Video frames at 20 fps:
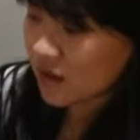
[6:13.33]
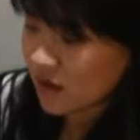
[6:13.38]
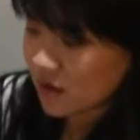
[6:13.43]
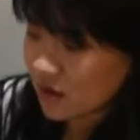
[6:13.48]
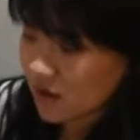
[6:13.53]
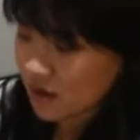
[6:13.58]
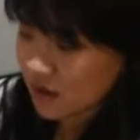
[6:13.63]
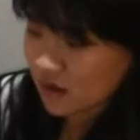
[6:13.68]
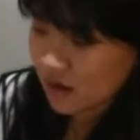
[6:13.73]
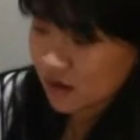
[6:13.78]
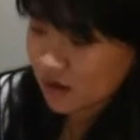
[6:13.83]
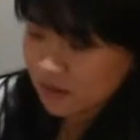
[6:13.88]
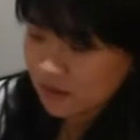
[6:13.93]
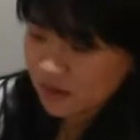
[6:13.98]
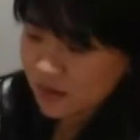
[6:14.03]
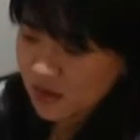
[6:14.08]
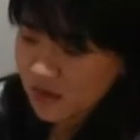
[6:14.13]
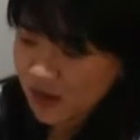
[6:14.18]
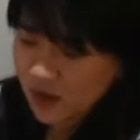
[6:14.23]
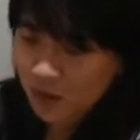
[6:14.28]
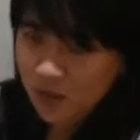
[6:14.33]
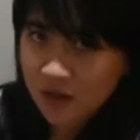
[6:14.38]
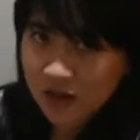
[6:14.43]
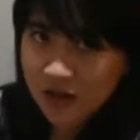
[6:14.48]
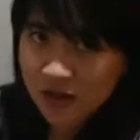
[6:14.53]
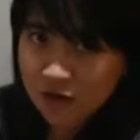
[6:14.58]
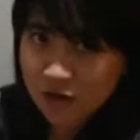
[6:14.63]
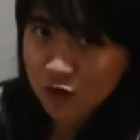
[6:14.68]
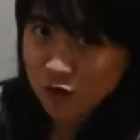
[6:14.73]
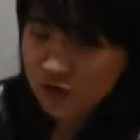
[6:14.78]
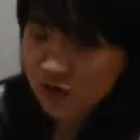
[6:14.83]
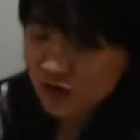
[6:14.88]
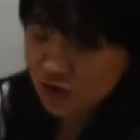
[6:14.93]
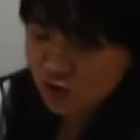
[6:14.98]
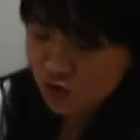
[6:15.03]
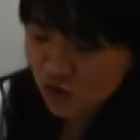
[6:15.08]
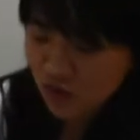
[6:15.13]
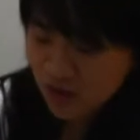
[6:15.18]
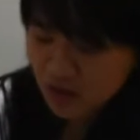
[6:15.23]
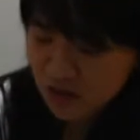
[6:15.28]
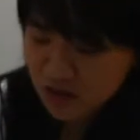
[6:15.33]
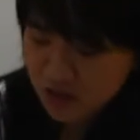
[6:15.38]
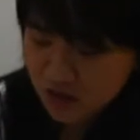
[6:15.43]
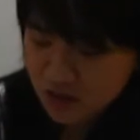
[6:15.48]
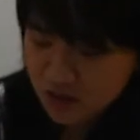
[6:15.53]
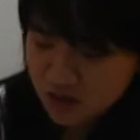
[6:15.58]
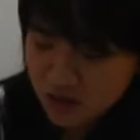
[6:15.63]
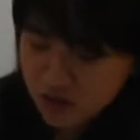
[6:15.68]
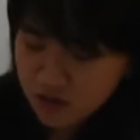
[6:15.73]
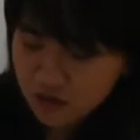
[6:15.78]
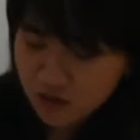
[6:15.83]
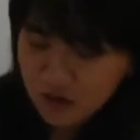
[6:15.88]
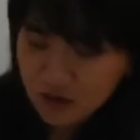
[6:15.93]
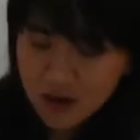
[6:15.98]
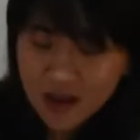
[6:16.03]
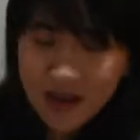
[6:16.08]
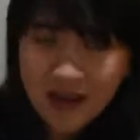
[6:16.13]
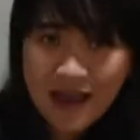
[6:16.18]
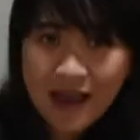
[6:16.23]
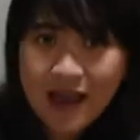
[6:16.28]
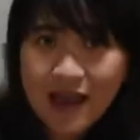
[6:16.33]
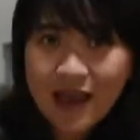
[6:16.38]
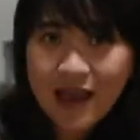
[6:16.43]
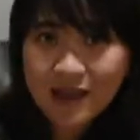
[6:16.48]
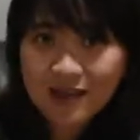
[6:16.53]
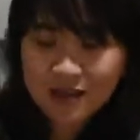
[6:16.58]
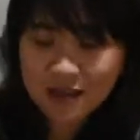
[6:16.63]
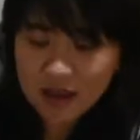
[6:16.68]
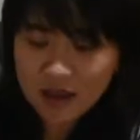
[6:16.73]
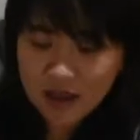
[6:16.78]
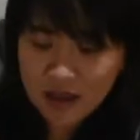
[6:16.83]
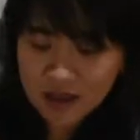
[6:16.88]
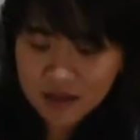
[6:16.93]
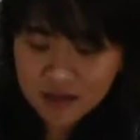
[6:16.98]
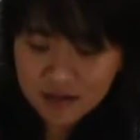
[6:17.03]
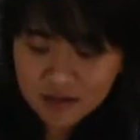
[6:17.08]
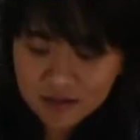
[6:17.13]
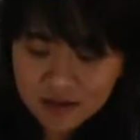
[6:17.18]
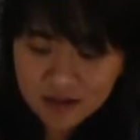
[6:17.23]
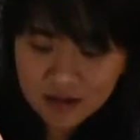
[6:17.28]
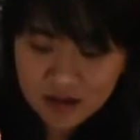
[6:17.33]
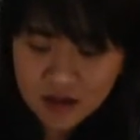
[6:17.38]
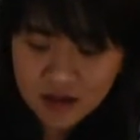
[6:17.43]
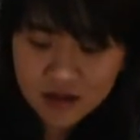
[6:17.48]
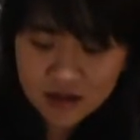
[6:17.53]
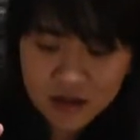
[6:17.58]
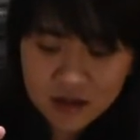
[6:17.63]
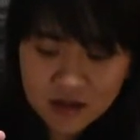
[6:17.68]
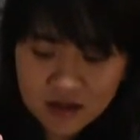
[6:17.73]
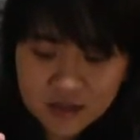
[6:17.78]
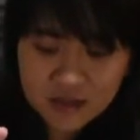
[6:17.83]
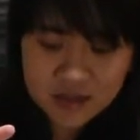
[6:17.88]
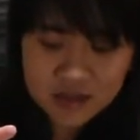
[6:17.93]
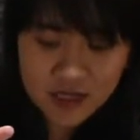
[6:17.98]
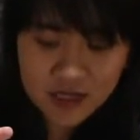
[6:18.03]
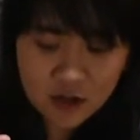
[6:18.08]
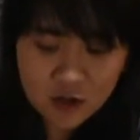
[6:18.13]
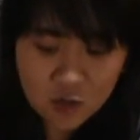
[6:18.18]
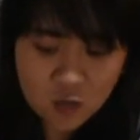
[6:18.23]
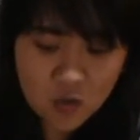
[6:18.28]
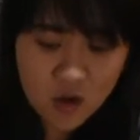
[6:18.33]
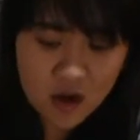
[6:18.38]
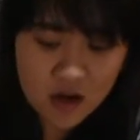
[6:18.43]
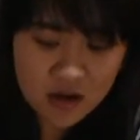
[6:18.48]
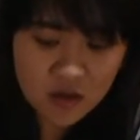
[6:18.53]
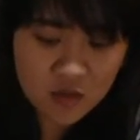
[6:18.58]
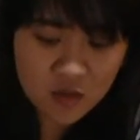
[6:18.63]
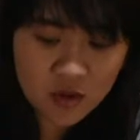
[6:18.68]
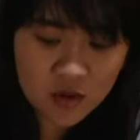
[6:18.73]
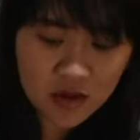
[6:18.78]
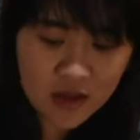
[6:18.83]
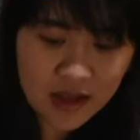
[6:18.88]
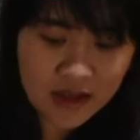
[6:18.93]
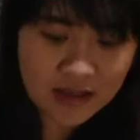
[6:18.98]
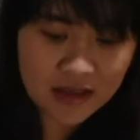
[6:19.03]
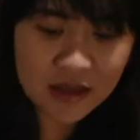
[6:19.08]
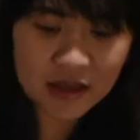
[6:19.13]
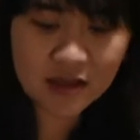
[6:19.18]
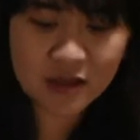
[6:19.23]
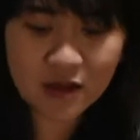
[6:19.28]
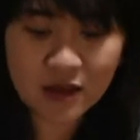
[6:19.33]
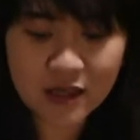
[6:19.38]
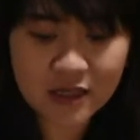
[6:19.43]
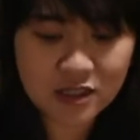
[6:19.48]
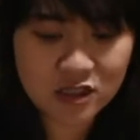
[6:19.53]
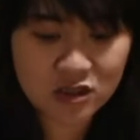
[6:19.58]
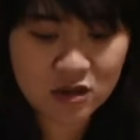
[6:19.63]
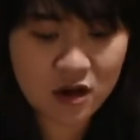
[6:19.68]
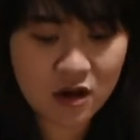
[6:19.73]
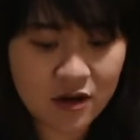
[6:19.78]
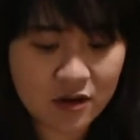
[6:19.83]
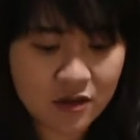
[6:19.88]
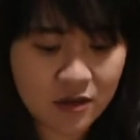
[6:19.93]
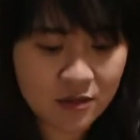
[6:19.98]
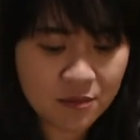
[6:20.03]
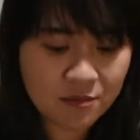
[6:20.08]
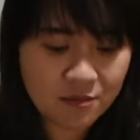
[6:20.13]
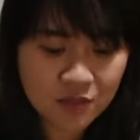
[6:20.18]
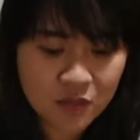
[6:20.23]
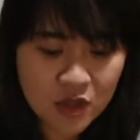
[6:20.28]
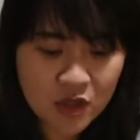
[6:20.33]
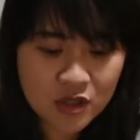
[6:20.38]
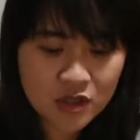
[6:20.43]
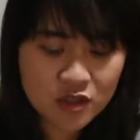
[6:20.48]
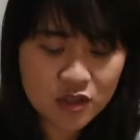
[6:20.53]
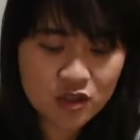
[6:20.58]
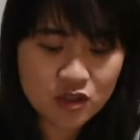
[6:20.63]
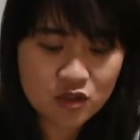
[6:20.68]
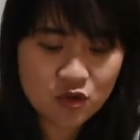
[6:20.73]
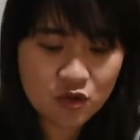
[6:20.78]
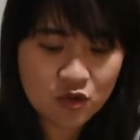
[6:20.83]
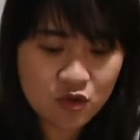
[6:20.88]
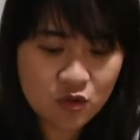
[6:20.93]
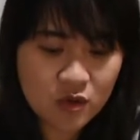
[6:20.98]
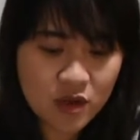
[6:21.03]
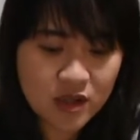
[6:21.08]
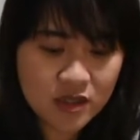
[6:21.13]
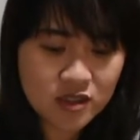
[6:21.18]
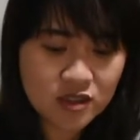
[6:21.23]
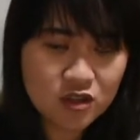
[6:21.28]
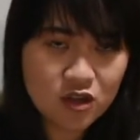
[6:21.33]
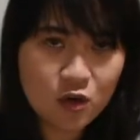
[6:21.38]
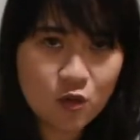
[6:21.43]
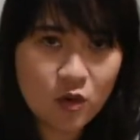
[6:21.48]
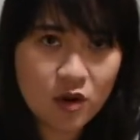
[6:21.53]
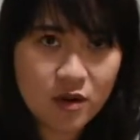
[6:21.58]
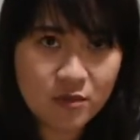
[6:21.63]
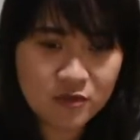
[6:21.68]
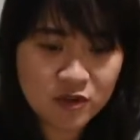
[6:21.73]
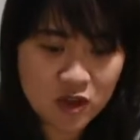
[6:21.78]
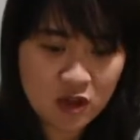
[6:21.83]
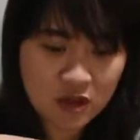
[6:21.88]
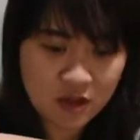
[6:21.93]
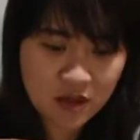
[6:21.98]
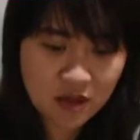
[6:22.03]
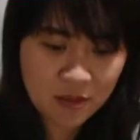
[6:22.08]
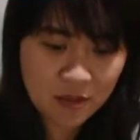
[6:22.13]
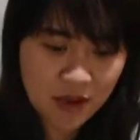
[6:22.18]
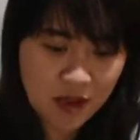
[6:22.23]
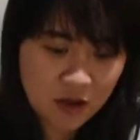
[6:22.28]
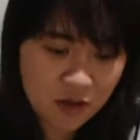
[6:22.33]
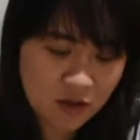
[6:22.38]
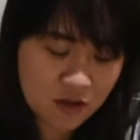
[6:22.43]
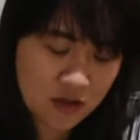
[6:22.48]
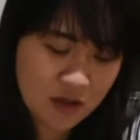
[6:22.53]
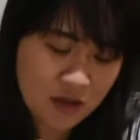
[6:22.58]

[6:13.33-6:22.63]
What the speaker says: they will give you instruction in here at 8, and then the second one you will at 8. Let's start so you guys know what I'm talking about.